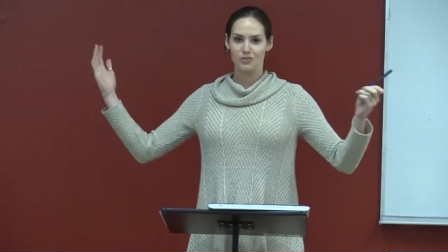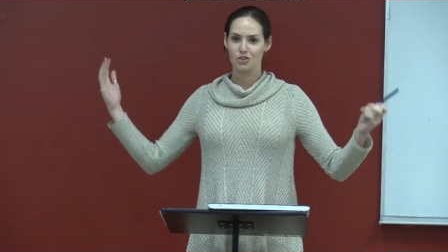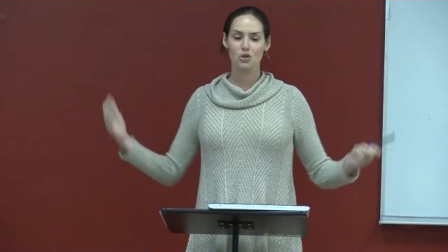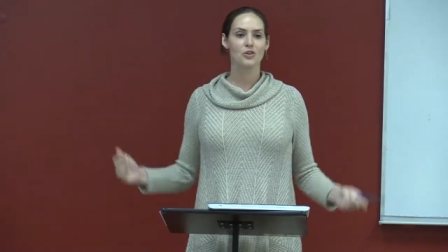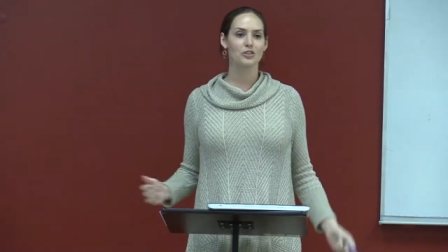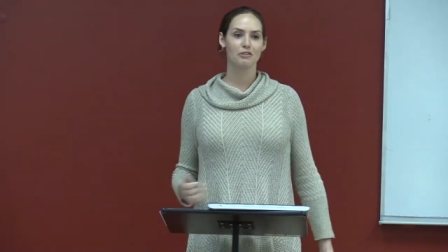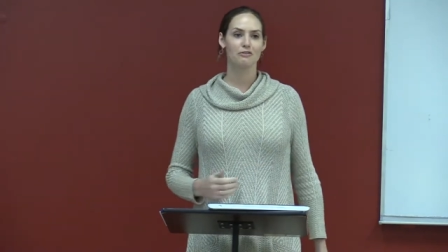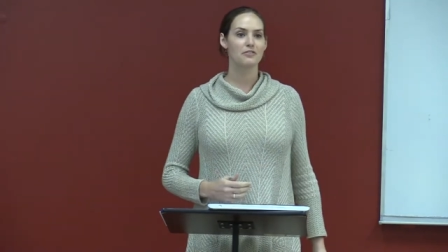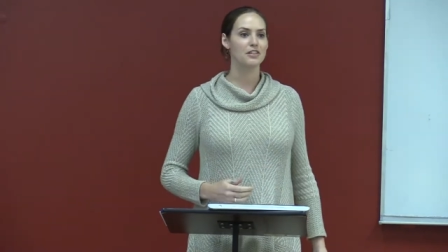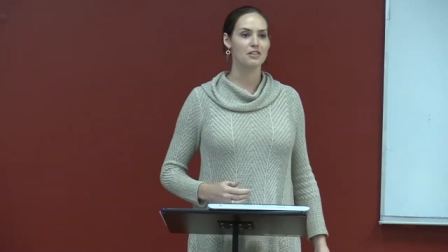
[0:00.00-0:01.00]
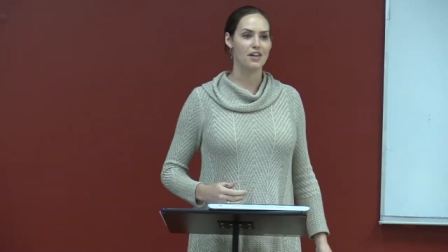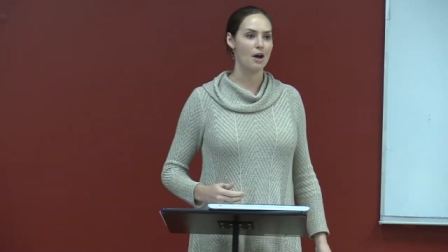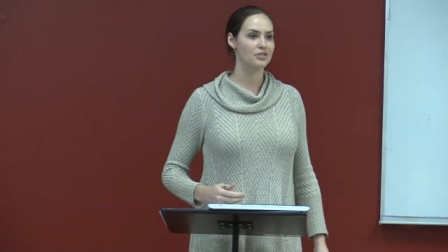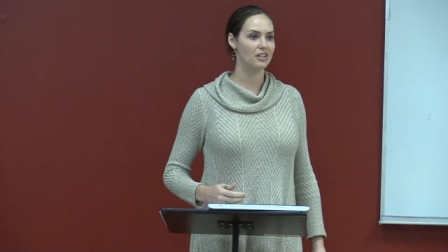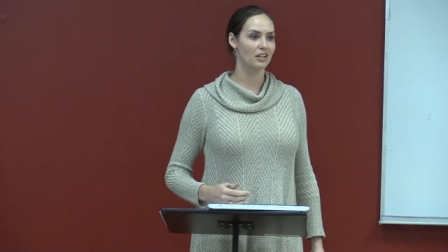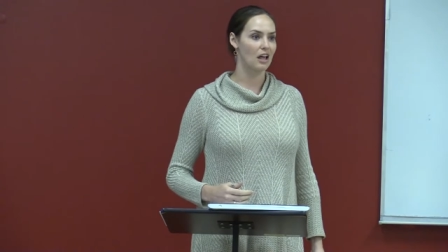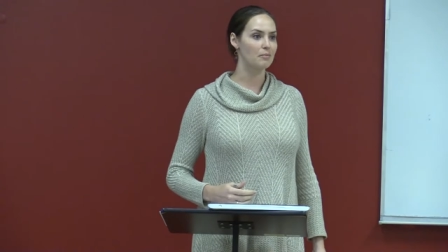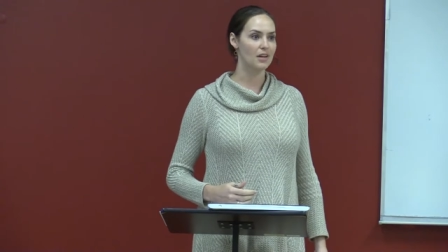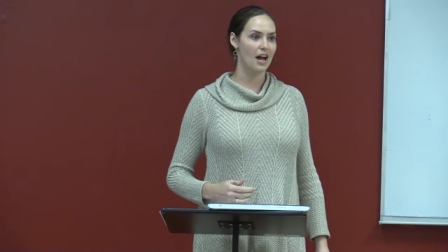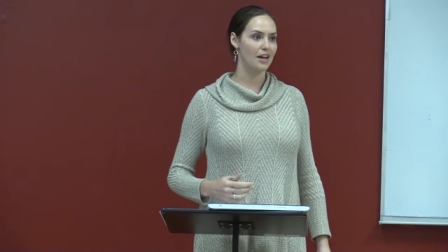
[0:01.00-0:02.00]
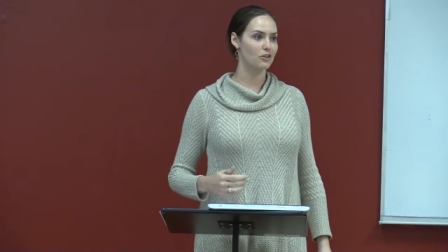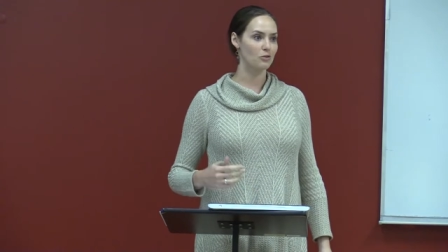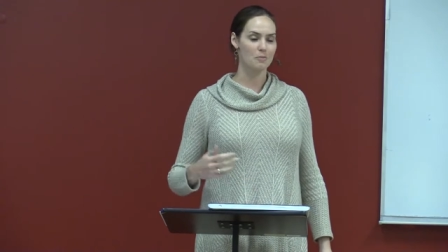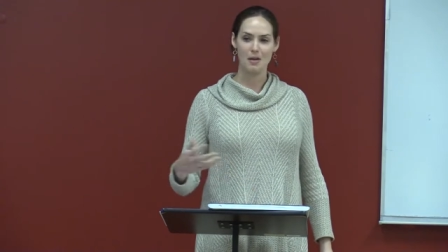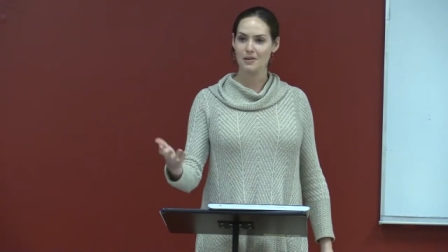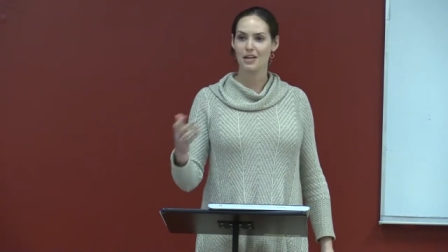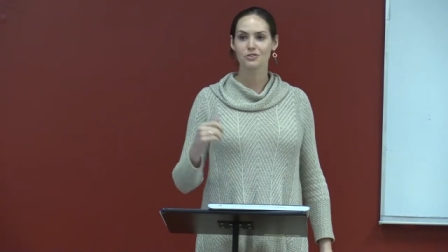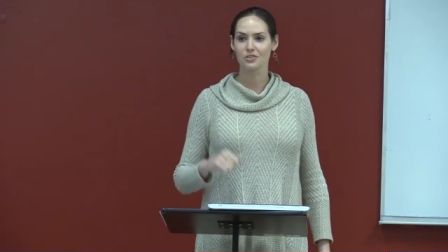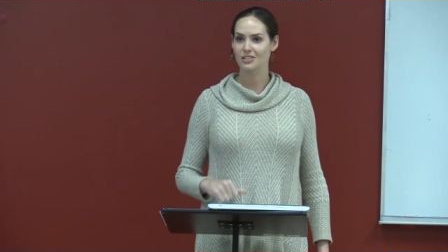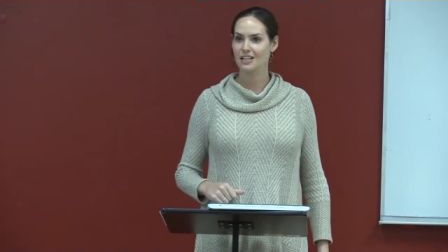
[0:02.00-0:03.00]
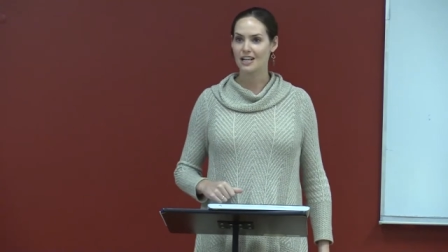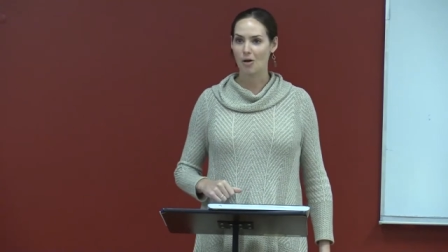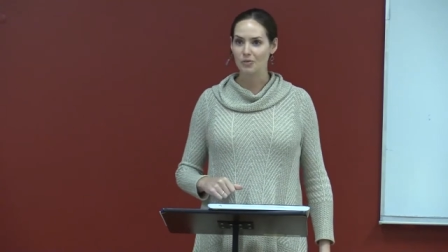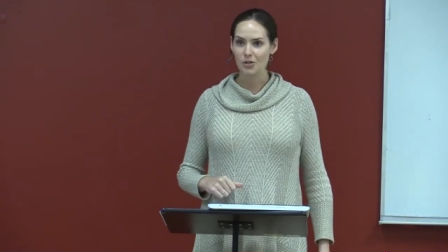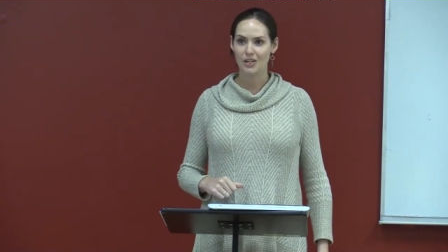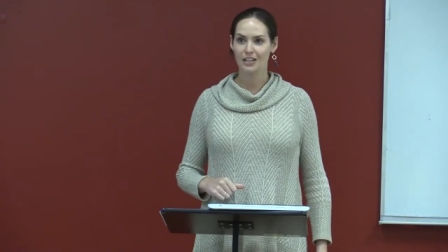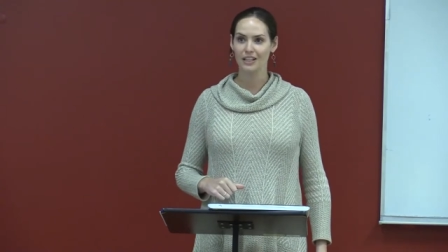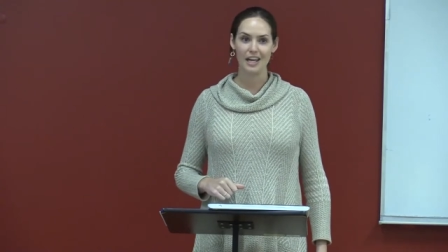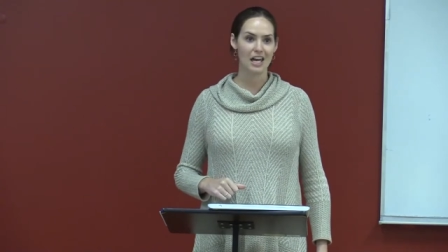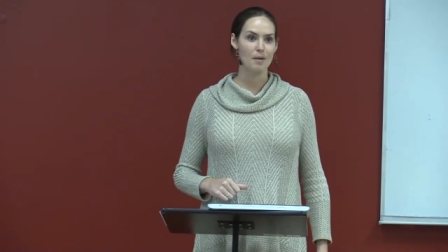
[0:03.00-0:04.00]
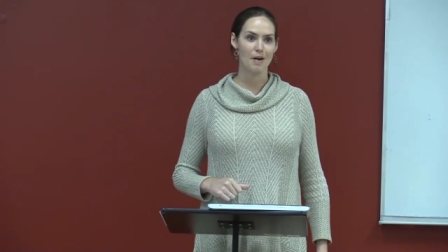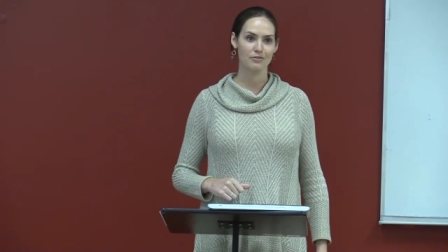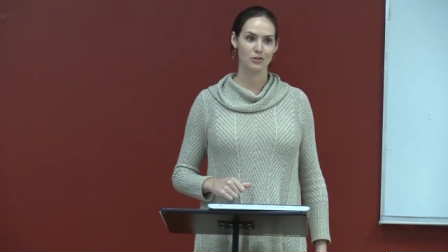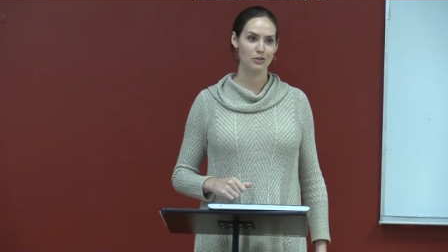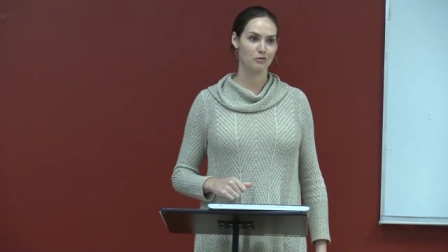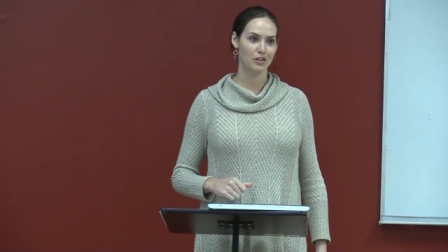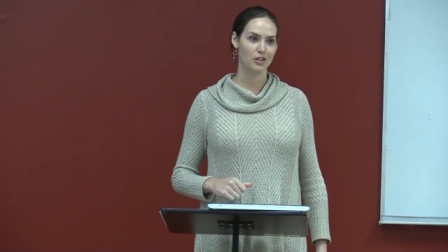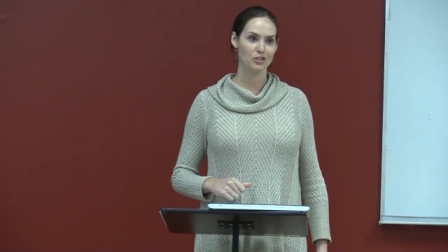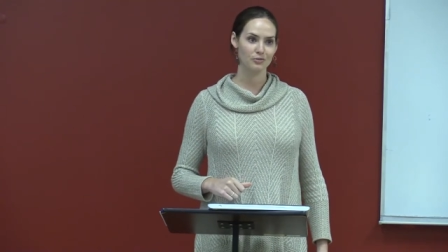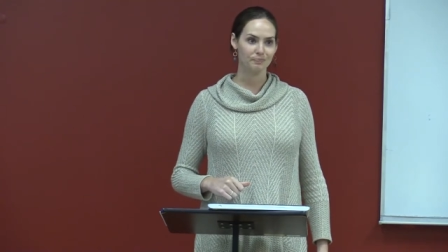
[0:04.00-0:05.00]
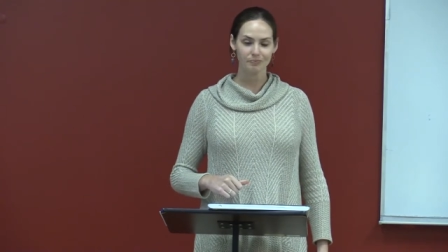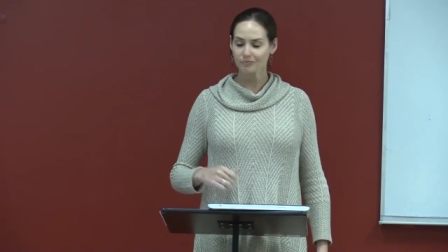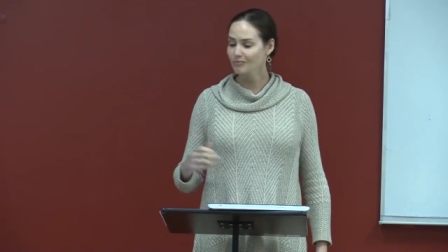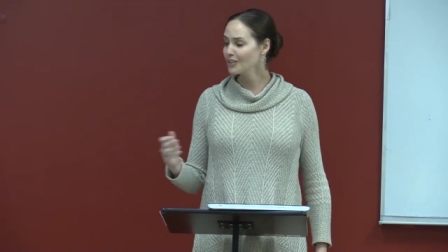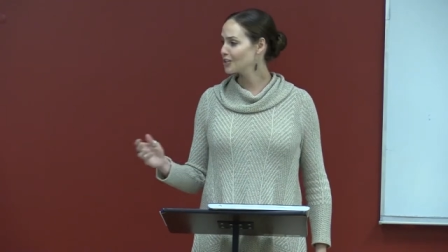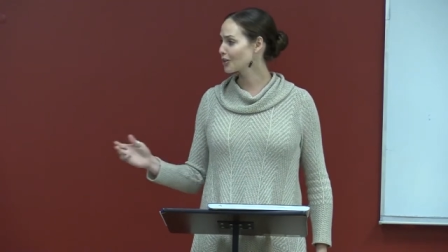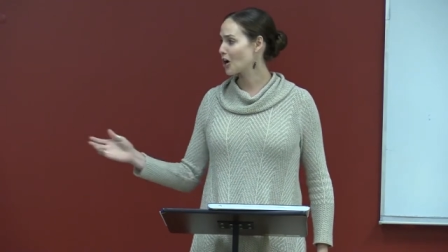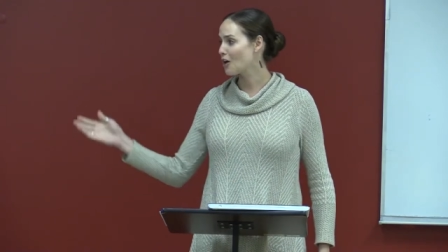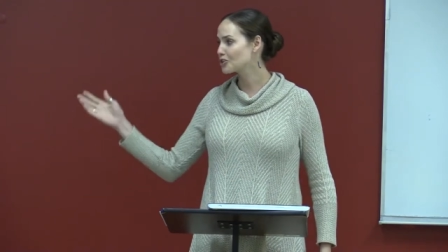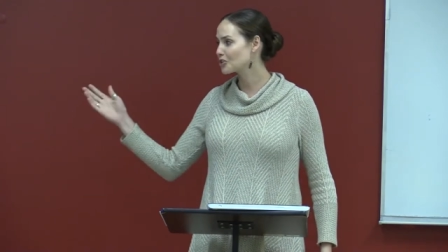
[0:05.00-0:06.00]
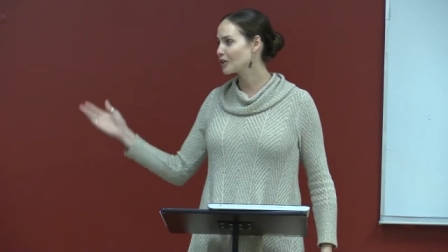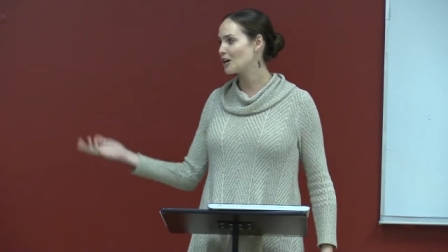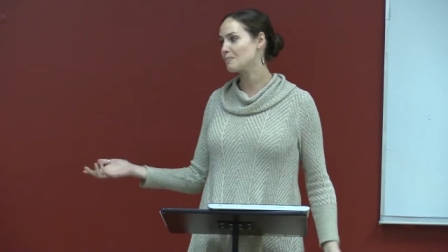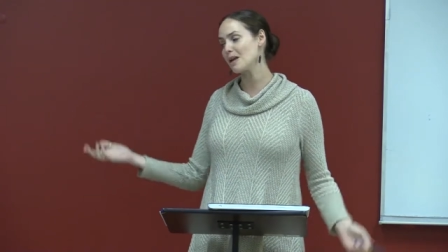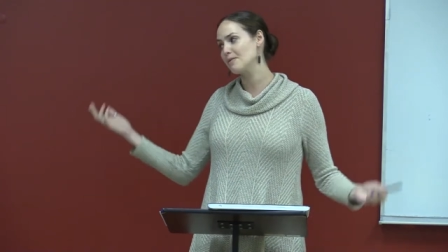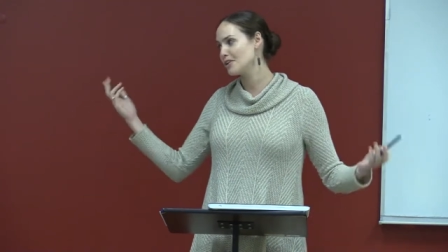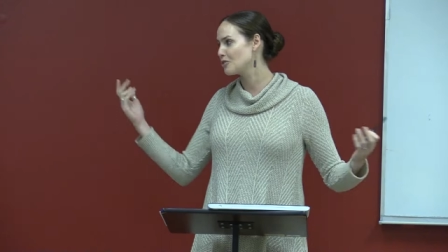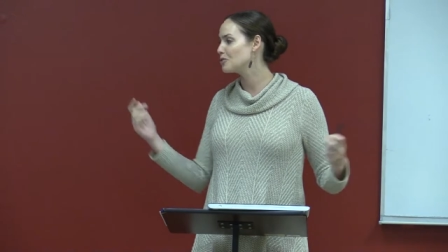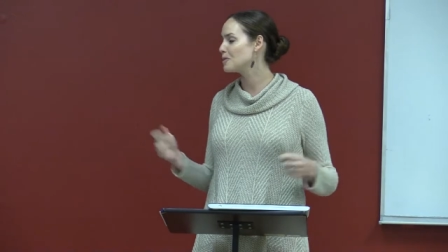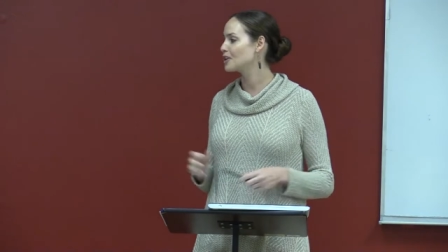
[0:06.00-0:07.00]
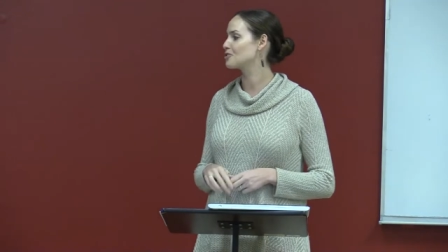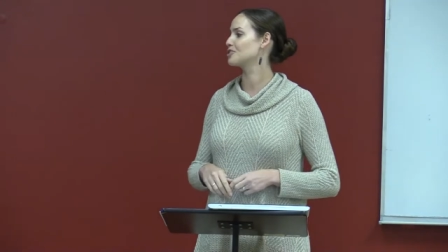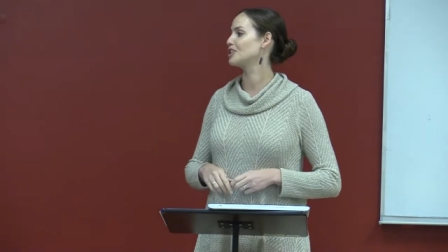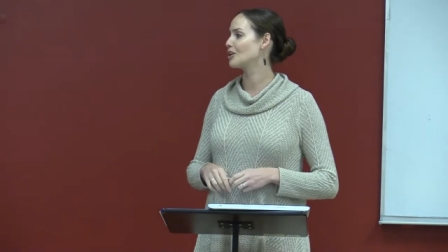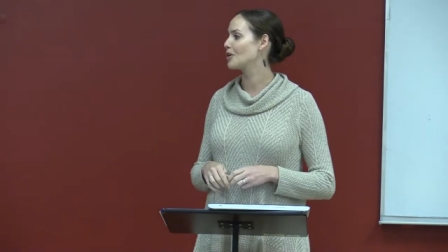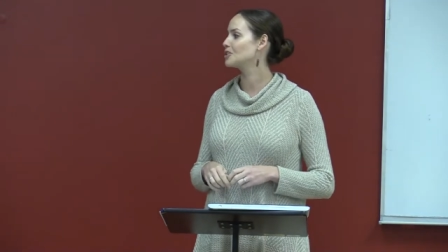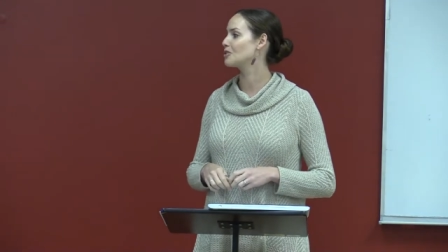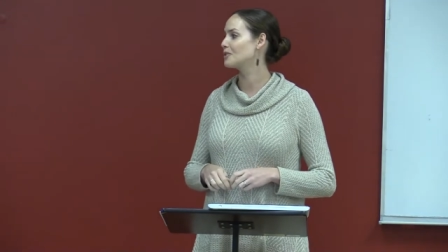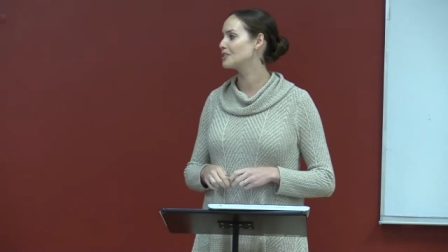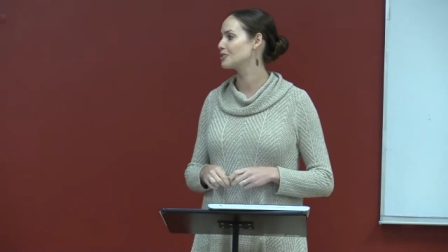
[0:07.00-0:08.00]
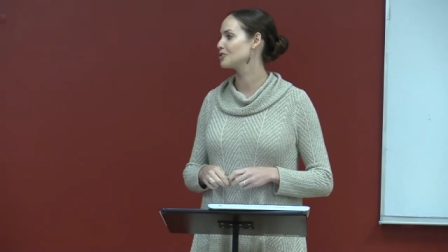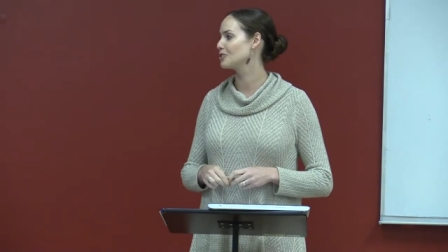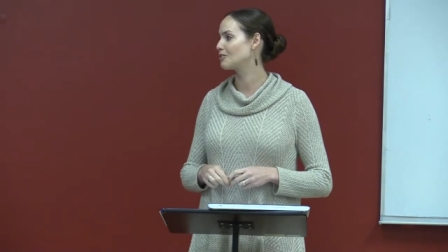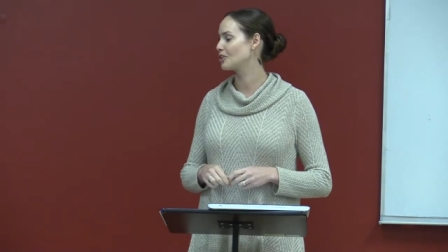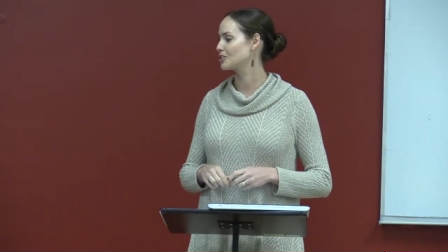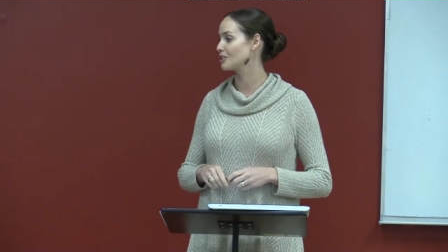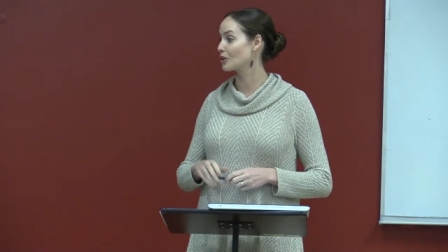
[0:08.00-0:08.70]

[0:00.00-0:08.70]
two hundred fifty thousand alumni who may be interested in helping you get a leg up after you finish your college career, maybe you would be interested in going to a research university.